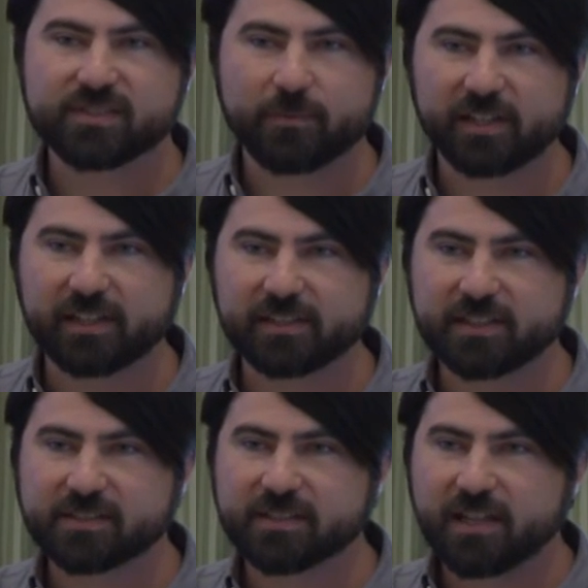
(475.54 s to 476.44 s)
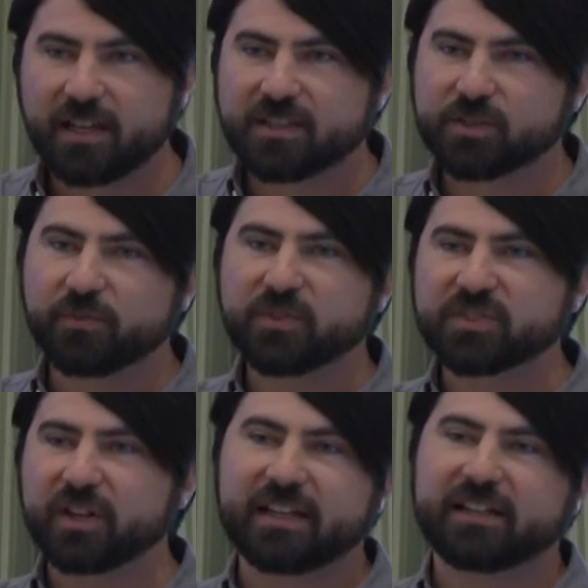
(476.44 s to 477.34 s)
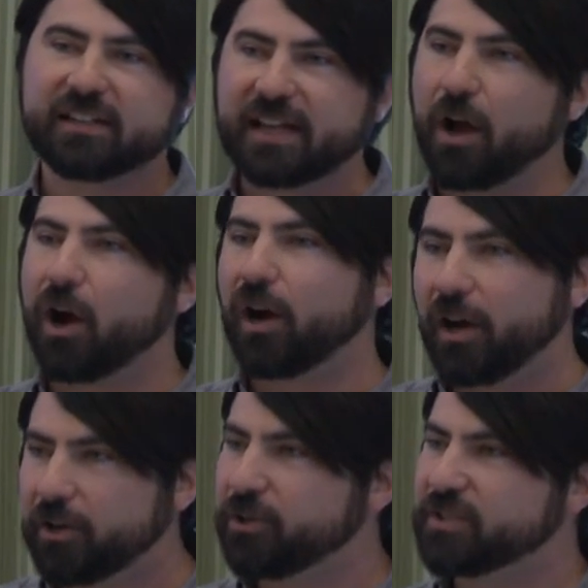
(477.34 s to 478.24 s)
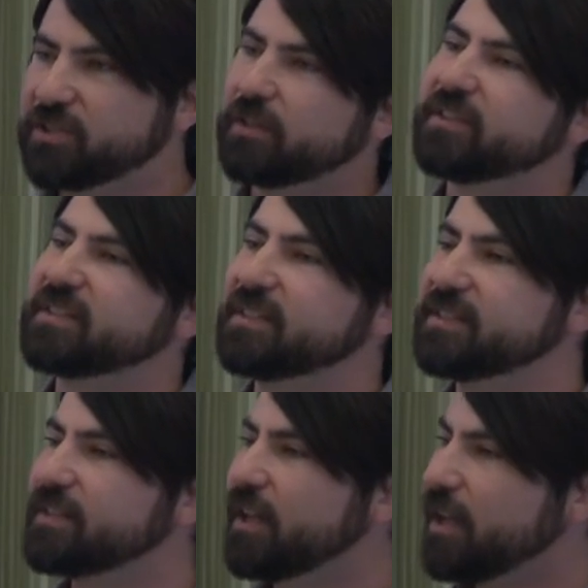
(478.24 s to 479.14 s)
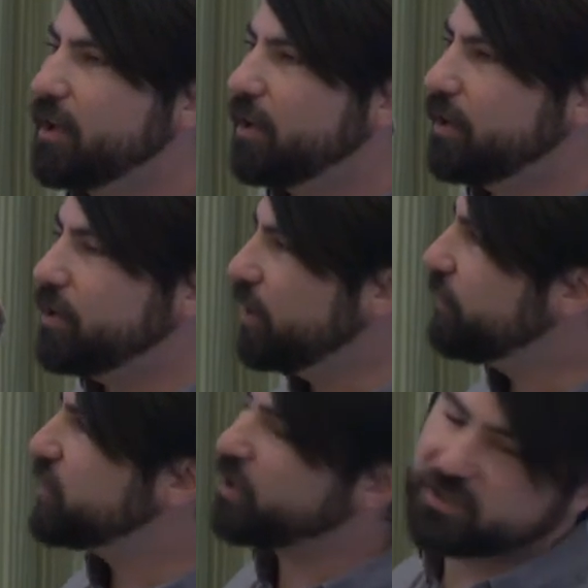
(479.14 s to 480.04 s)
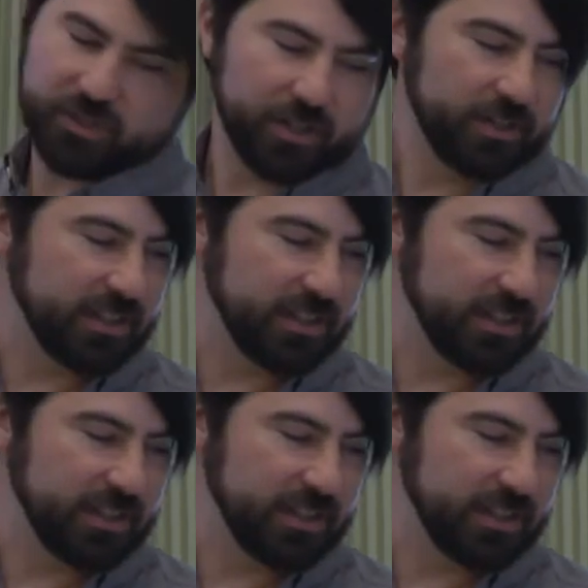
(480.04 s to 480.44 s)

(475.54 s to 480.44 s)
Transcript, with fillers: or something like this. So if you start getting to like 100 services, your infrastructure